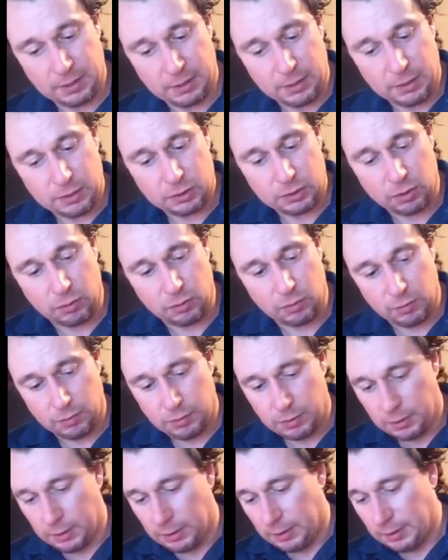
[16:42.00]
So
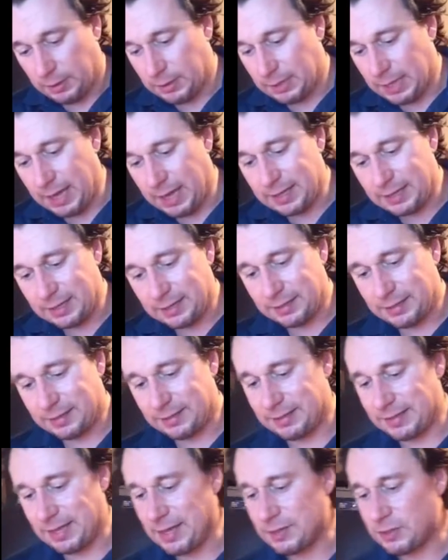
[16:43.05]

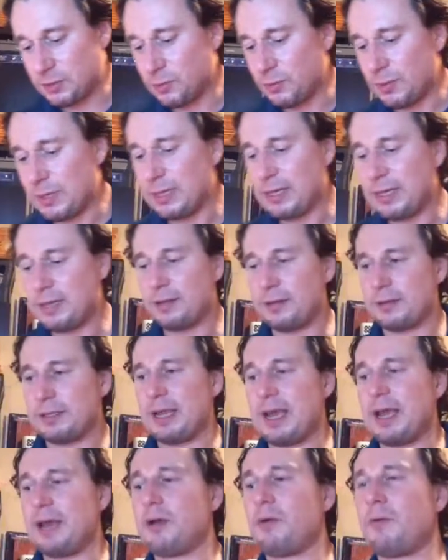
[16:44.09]
that's really the
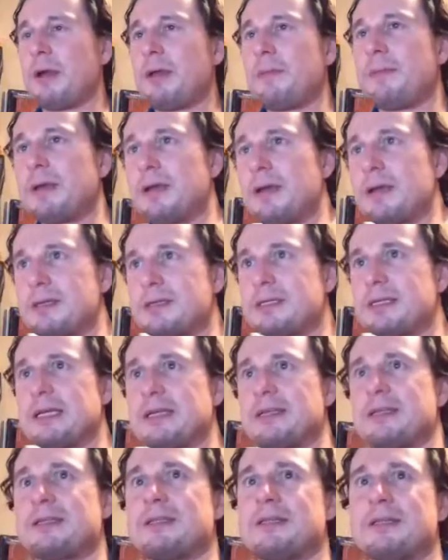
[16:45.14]
takeaway, because
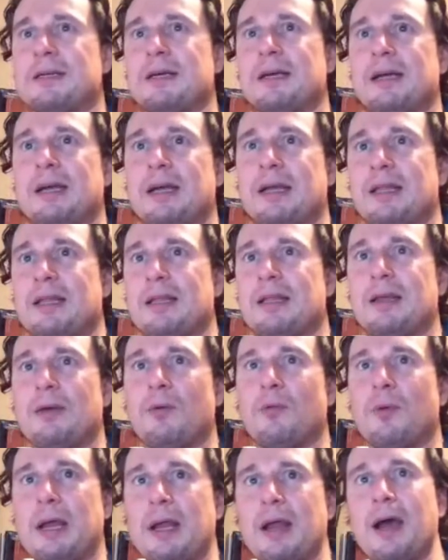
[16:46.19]
it's
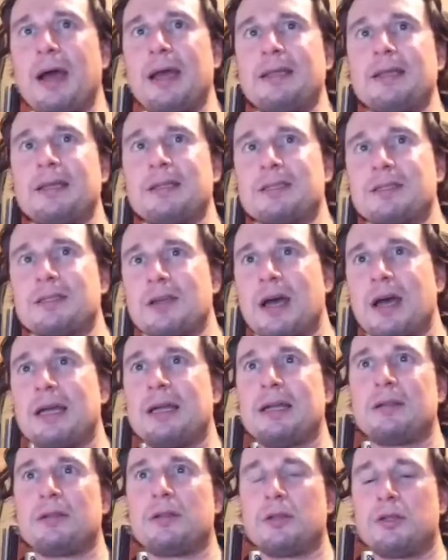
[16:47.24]
when I
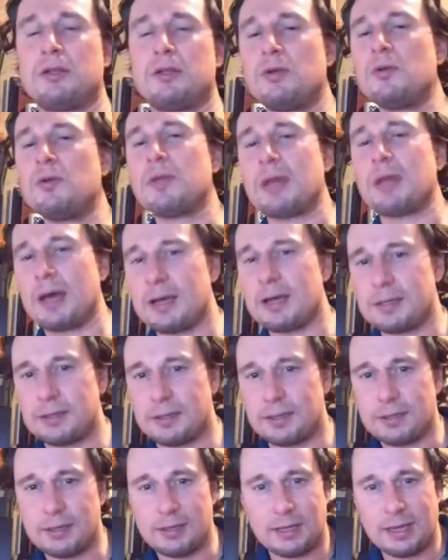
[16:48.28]
decided to do that,
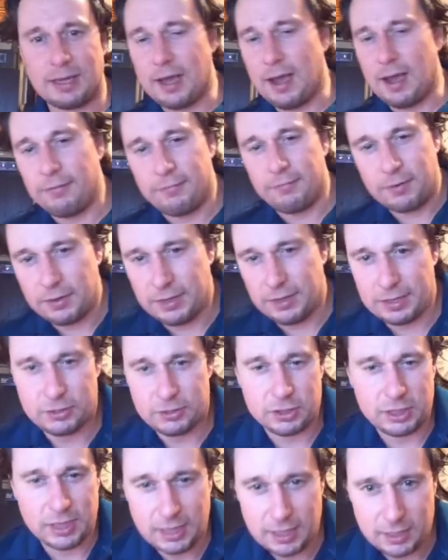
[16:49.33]
everything
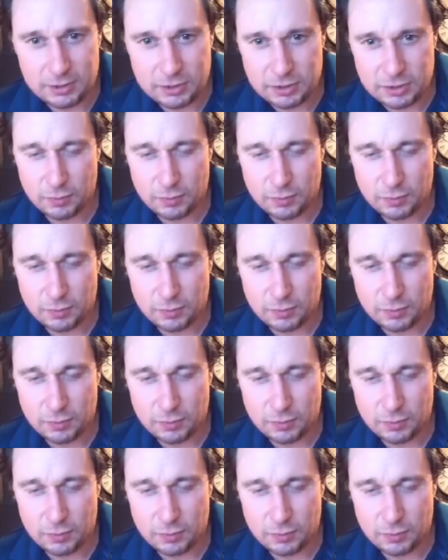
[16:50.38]
changed.